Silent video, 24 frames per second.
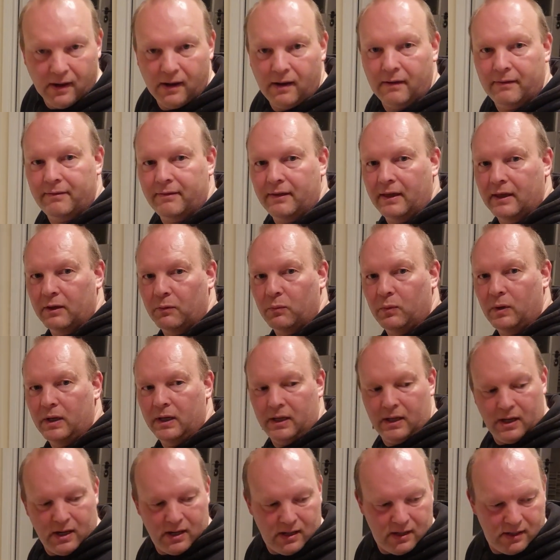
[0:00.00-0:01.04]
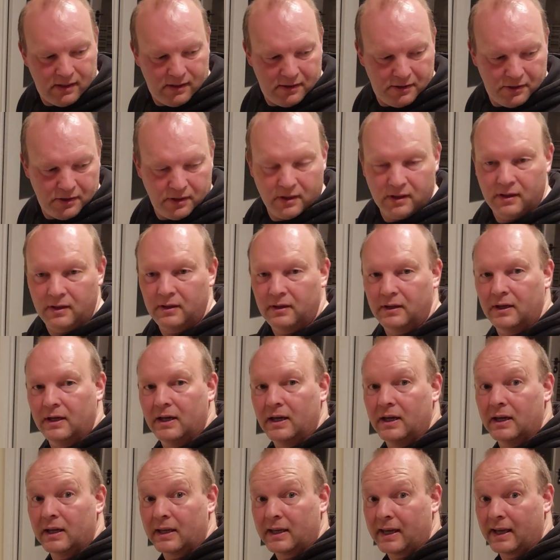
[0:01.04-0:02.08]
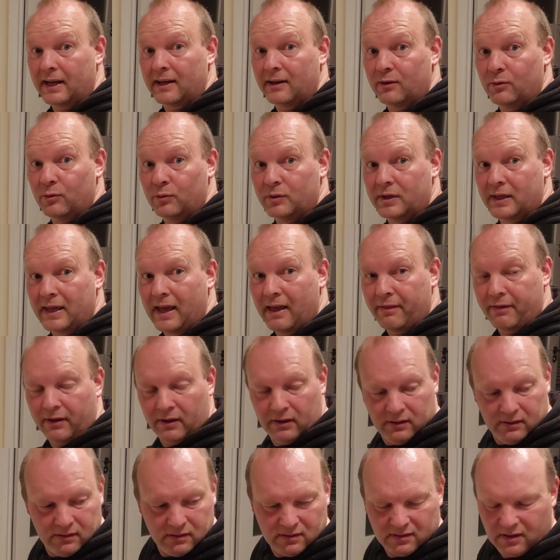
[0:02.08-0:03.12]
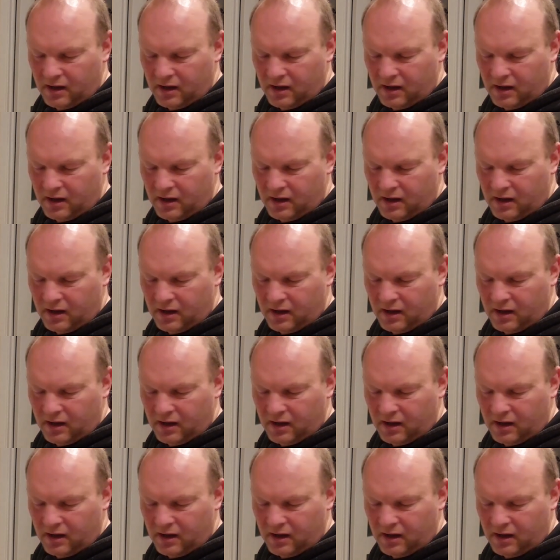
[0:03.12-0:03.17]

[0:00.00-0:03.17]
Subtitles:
I think we get it all together.